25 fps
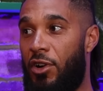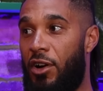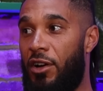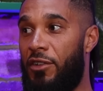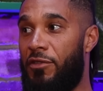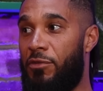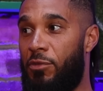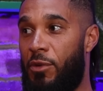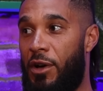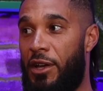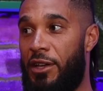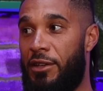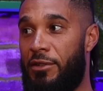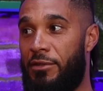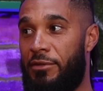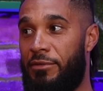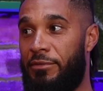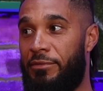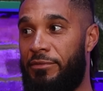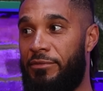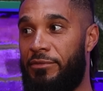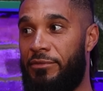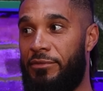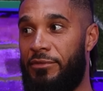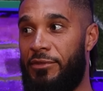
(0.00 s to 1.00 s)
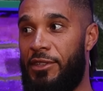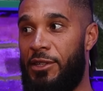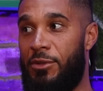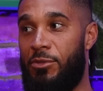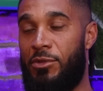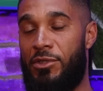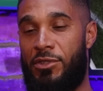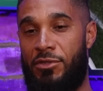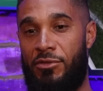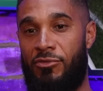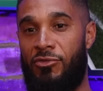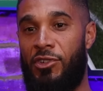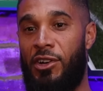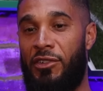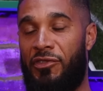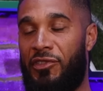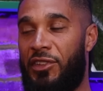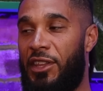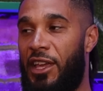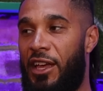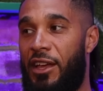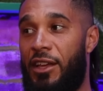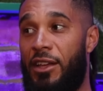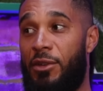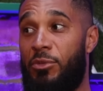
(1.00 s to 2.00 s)
the driveway. It was a
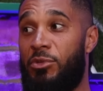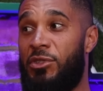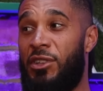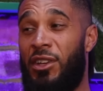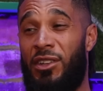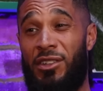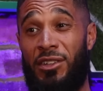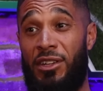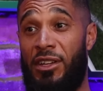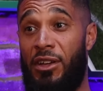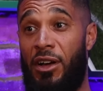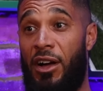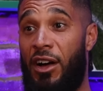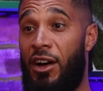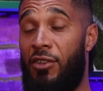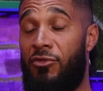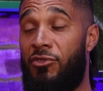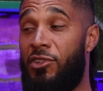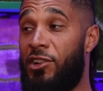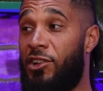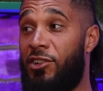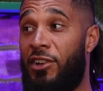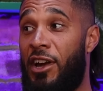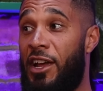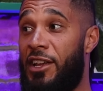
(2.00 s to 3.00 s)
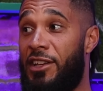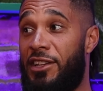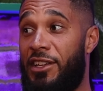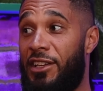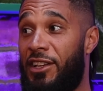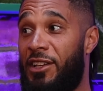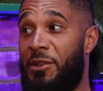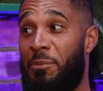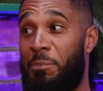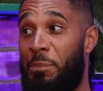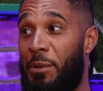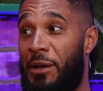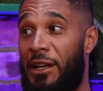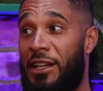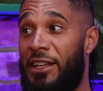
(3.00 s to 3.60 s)
rough day. It was. I regret it